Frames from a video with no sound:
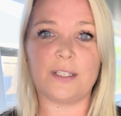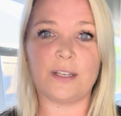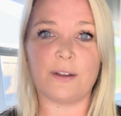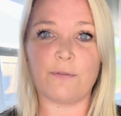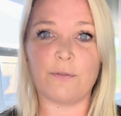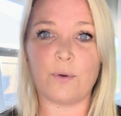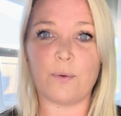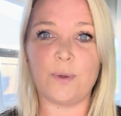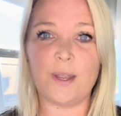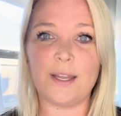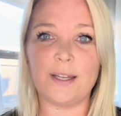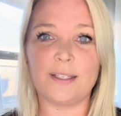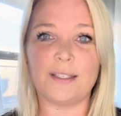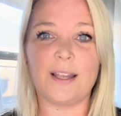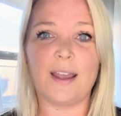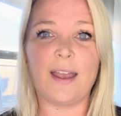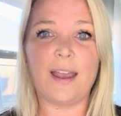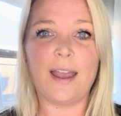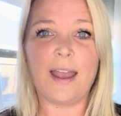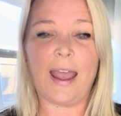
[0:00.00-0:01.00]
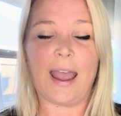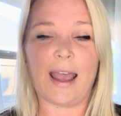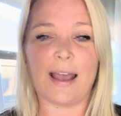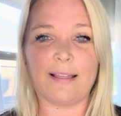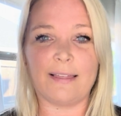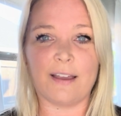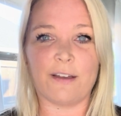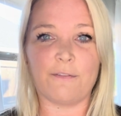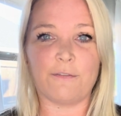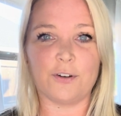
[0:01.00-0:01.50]
several weeks
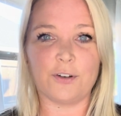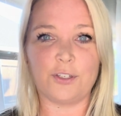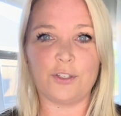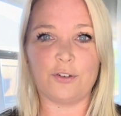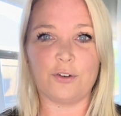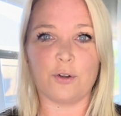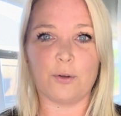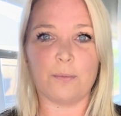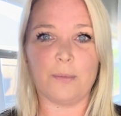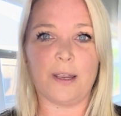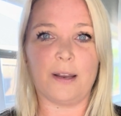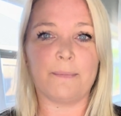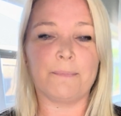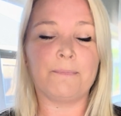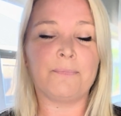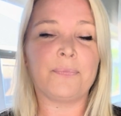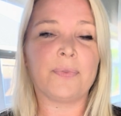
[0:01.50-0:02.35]
at that first stroke meet.